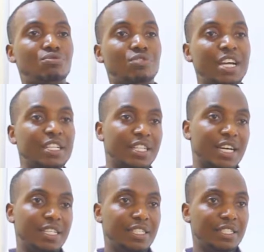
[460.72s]
write
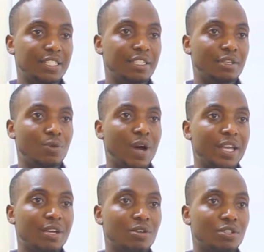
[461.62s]
that
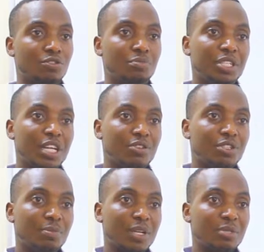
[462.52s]
y equals to beta
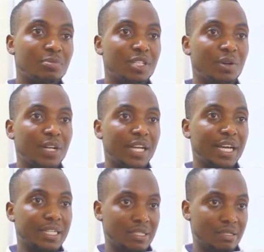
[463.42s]
naught plus beta
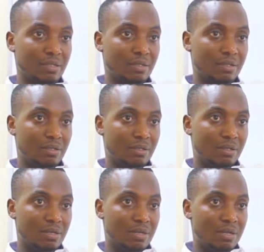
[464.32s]
1x.
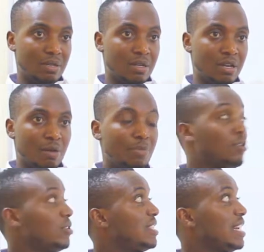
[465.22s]

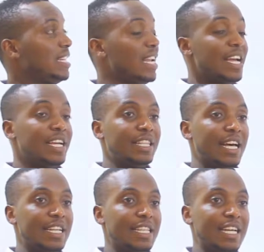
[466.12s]
Because that line,
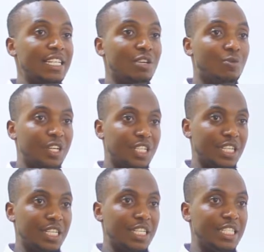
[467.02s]
that
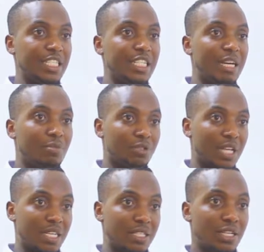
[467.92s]
equation, it enables
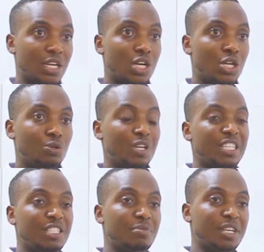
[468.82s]
us to
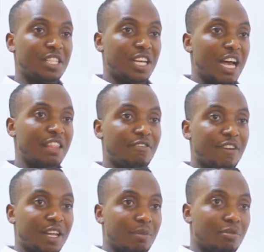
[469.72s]
estimate the other
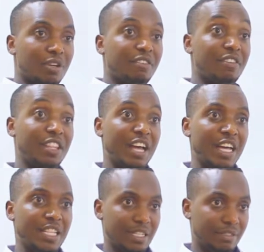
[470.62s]
variable given the
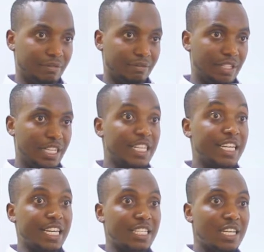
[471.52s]
other. In
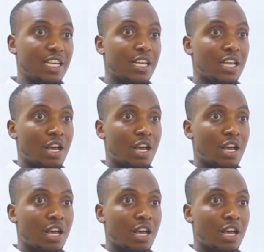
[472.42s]
case